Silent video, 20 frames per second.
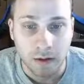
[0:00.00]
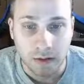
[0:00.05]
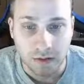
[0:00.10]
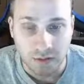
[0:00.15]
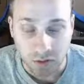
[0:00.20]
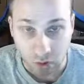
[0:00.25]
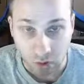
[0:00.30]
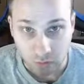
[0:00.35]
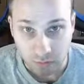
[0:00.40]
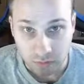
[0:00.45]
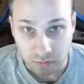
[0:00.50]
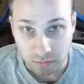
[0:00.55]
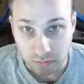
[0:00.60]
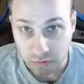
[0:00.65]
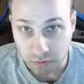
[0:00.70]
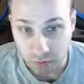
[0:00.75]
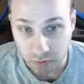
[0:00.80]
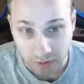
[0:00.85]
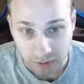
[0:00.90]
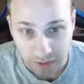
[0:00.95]
So
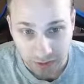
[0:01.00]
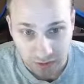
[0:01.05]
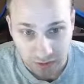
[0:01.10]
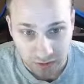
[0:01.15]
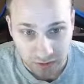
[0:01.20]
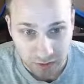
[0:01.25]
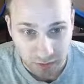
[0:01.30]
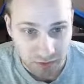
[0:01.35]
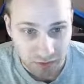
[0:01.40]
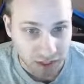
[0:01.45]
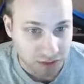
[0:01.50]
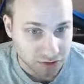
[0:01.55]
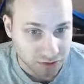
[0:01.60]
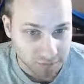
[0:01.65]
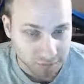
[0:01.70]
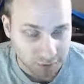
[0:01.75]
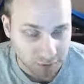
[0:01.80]
terrain and starting location.